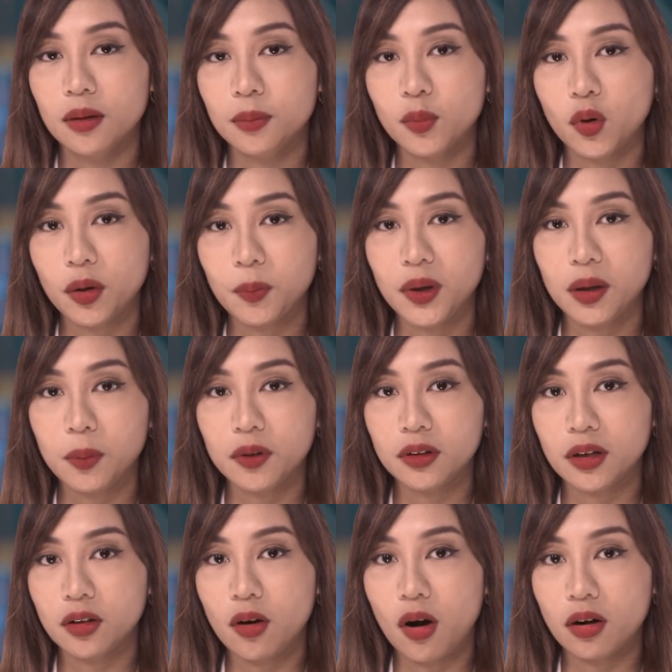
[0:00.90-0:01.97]
More people
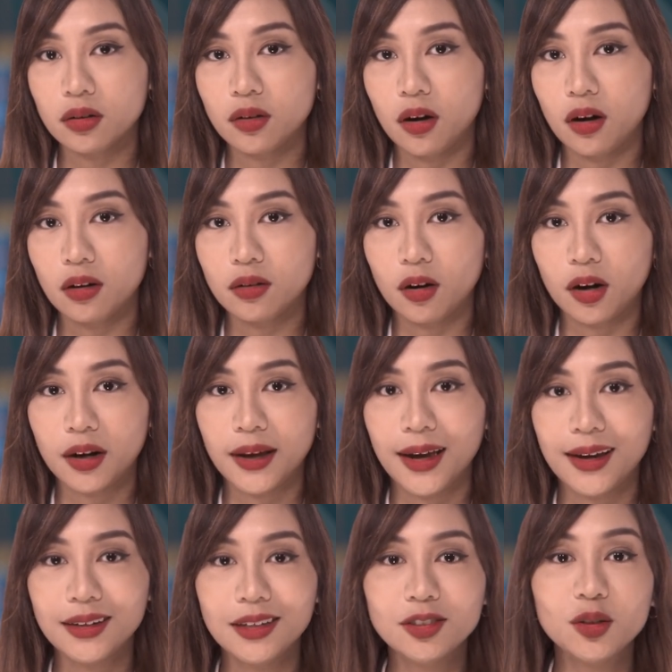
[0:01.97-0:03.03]
in Hong Kong are
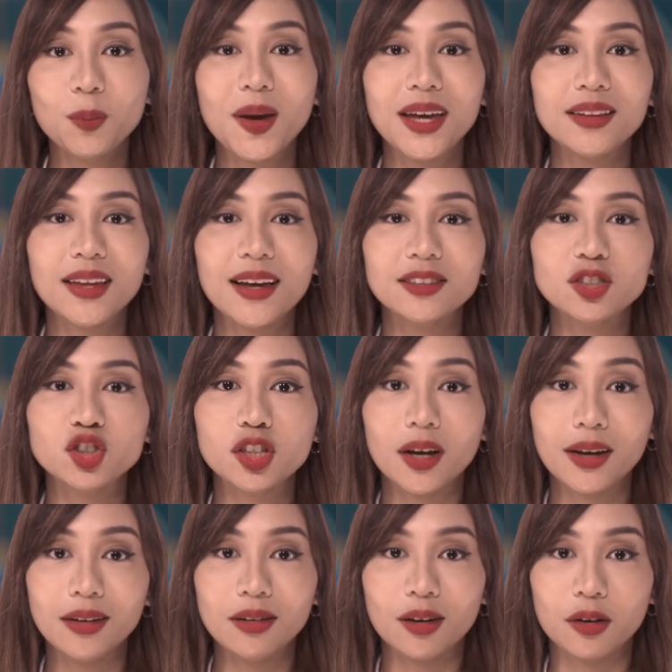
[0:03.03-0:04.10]
heading to mainland
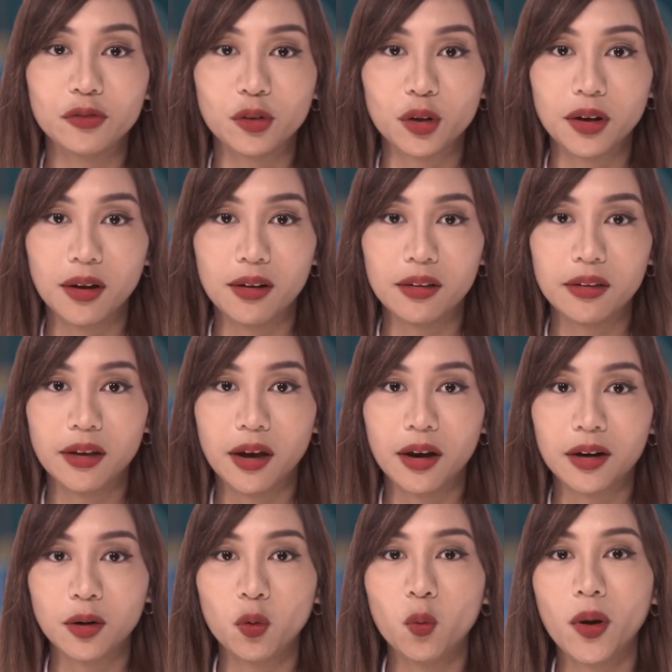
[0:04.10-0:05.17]
China for
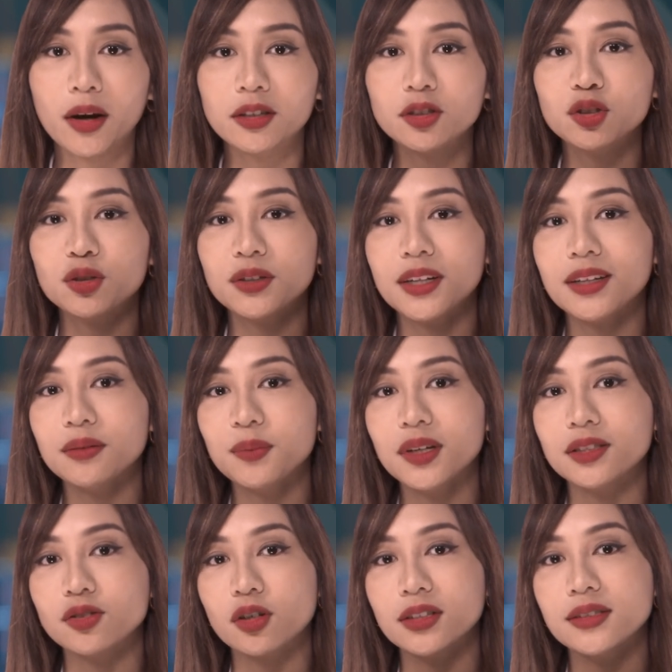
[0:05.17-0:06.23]
healthcare, where
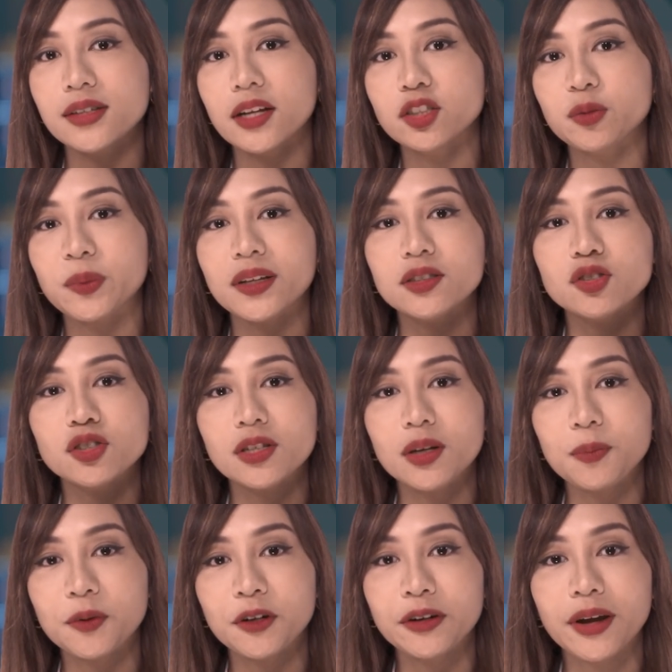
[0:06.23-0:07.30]
treatments are said to be
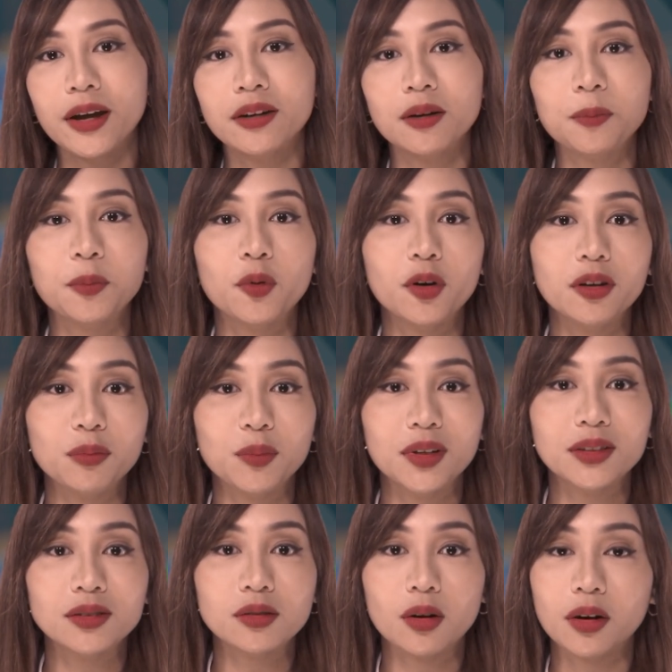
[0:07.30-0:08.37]
cheaper and
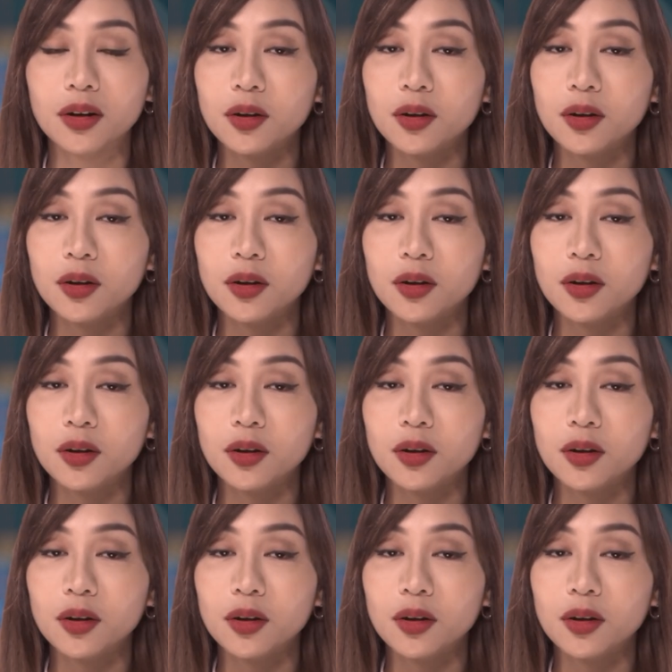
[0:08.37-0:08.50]
appointments are